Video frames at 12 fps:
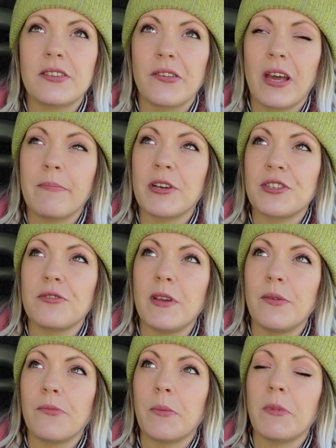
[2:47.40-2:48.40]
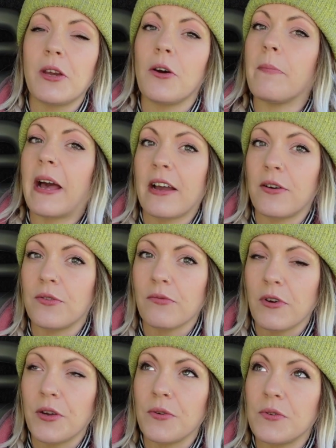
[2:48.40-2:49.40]
so that must have been when we got back on the
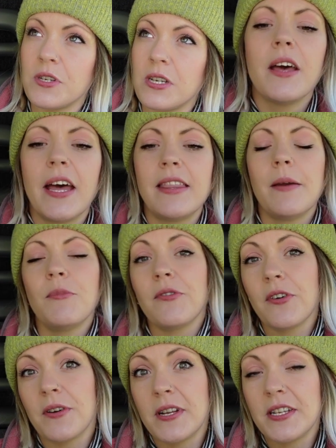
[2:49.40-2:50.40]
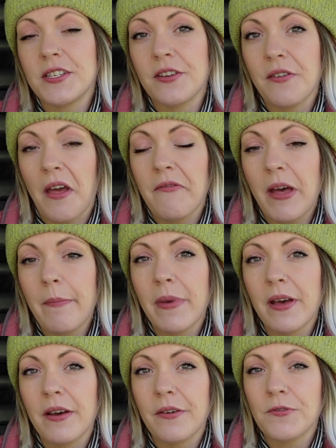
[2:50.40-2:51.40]
road. And then moving on into
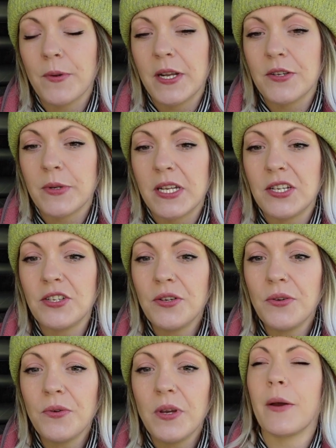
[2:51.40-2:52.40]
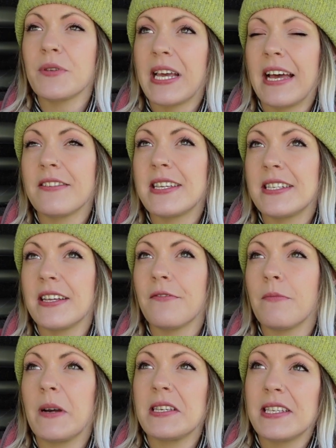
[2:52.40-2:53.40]
November of 2022, I was cat sitting
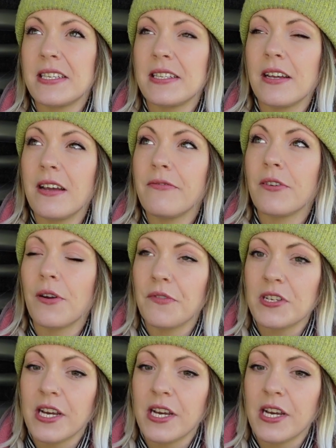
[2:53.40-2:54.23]
for my sister for a lot of the